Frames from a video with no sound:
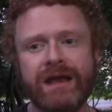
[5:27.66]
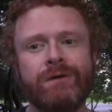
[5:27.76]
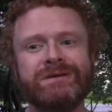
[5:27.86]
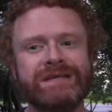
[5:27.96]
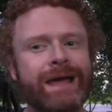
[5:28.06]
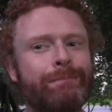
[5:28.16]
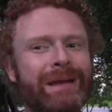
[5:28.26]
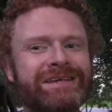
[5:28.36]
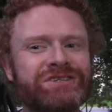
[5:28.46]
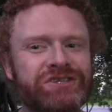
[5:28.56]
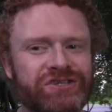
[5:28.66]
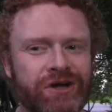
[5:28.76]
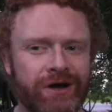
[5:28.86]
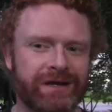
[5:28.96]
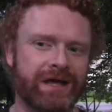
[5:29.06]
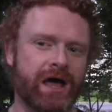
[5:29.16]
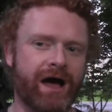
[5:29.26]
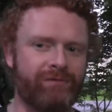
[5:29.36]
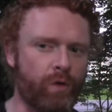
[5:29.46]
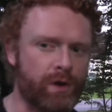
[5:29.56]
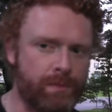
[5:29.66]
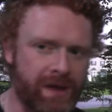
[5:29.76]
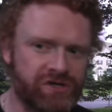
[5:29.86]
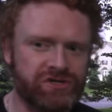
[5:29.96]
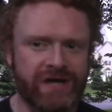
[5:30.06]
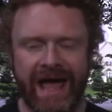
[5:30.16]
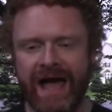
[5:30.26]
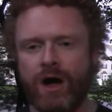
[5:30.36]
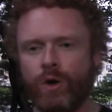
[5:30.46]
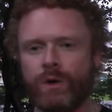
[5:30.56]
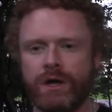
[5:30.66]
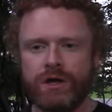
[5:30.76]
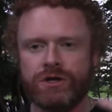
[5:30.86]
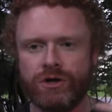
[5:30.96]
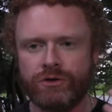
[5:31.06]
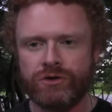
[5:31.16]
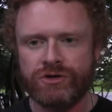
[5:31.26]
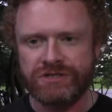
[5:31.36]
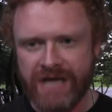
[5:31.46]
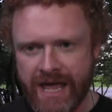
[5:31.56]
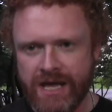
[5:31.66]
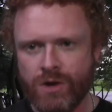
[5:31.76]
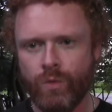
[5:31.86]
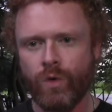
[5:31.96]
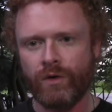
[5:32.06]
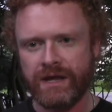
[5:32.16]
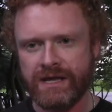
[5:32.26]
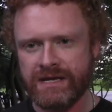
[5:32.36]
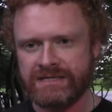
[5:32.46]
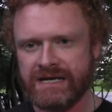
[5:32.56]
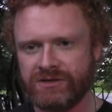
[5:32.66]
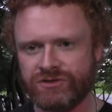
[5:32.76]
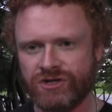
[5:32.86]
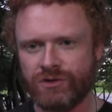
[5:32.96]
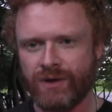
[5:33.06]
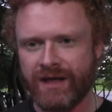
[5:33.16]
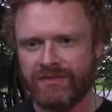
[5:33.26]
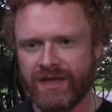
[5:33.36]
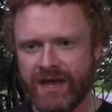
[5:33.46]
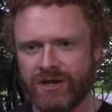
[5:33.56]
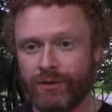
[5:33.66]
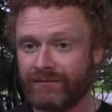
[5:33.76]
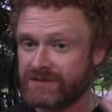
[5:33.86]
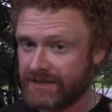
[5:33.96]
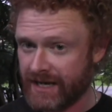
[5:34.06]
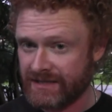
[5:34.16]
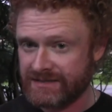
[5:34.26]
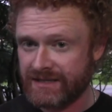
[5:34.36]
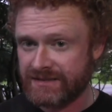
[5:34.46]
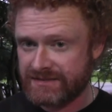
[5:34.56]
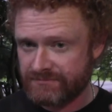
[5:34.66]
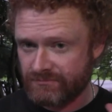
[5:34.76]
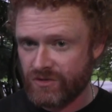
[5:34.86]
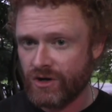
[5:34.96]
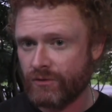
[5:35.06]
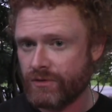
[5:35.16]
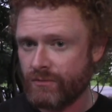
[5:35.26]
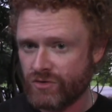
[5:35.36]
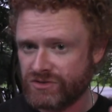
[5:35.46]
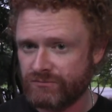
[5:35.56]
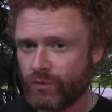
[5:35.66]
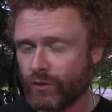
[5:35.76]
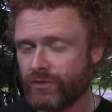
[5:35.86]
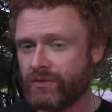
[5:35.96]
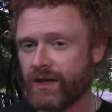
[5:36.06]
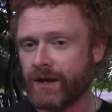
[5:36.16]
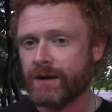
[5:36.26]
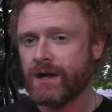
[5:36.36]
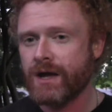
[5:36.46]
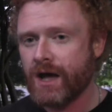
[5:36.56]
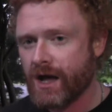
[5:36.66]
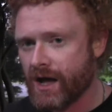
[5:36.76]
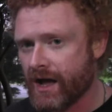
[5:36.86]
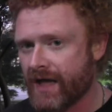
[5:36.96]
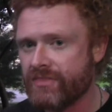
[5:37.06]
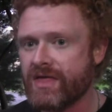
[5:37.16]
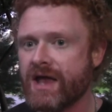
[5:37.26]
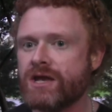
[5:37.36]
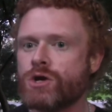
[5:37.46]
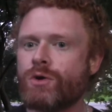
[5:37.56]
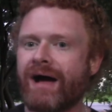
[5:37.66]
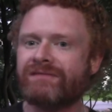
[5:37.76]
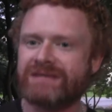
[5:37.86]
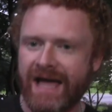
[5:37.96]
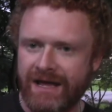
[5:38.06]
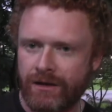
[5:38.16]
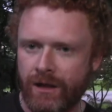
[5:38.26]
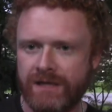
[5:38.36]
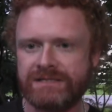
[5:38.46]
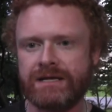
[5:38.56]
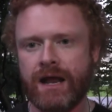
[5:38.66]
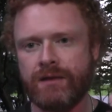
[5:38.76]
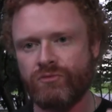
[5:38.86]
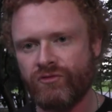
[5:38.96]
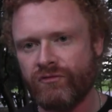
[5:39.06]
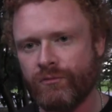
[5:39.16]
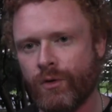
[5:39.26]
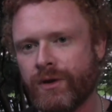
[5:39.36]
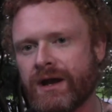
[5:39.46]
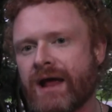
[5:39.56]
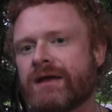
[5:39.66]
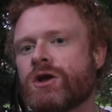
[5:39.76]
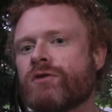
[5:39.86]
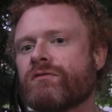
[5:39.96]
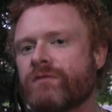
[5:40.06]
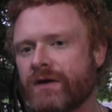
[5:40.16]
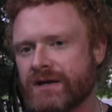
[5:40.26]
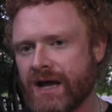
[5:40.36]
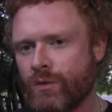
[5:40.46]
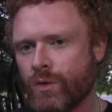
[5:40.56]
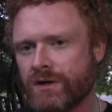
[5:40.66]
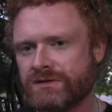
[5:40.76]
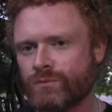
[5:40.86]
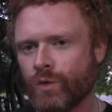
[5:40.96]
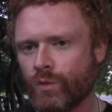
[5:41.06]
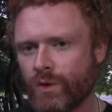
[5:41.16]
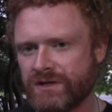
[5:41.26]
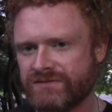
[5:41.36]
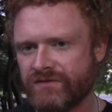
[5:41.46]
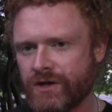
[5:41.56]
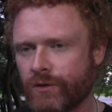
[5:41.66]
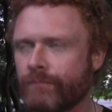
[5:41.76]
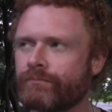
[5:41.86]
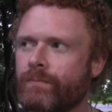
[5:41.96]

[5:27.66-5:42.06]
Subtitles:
And I say a place to start, I've already mentioned how, you know, you can take what he tells you and then you have to enact it. That's, you know, the most important thing. And then you have to analyze it and improve upon it and, you know, find out what works for you.